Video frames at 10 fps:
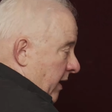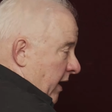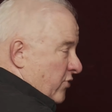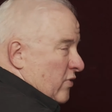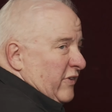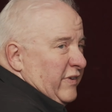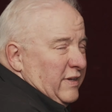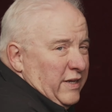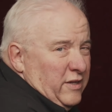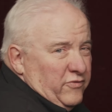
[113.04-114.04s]

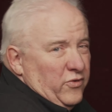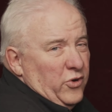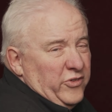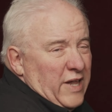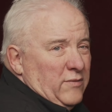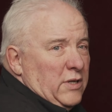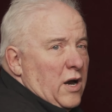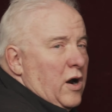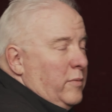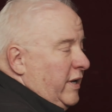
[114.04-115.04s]
Interestingly, the first level
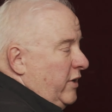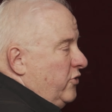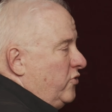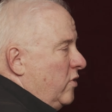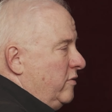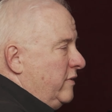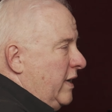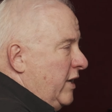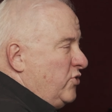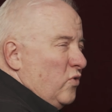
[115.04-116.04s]
harmony sort of
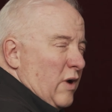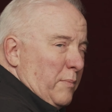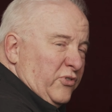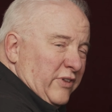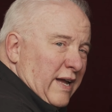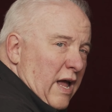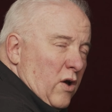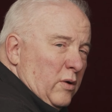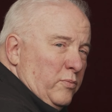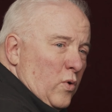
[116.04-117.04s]
interrupts the
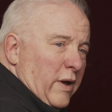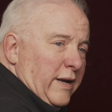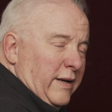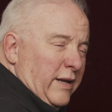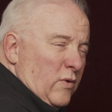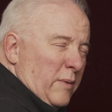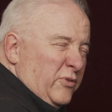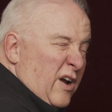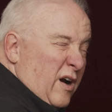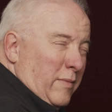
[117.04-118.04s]
counterpoint and interrupts
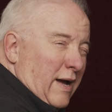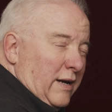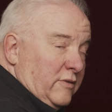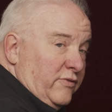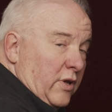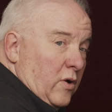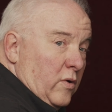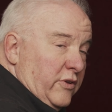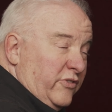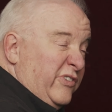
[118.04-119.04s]
the harmonic flow
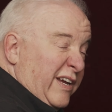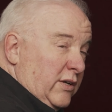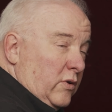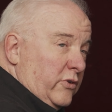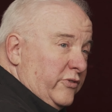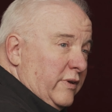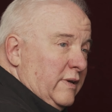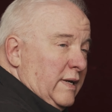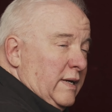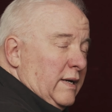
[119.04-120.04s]
and signals
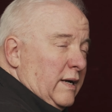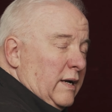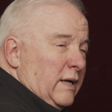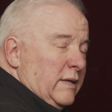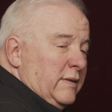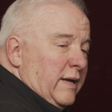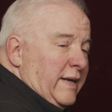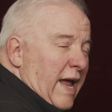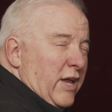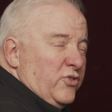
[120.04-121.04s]
an
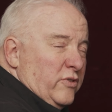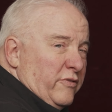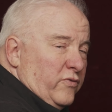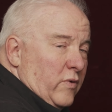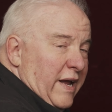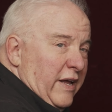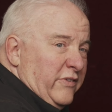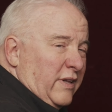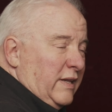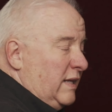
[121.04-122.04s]
end to the
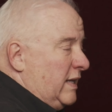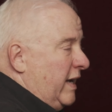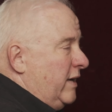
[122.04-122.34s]
phrase, a lot like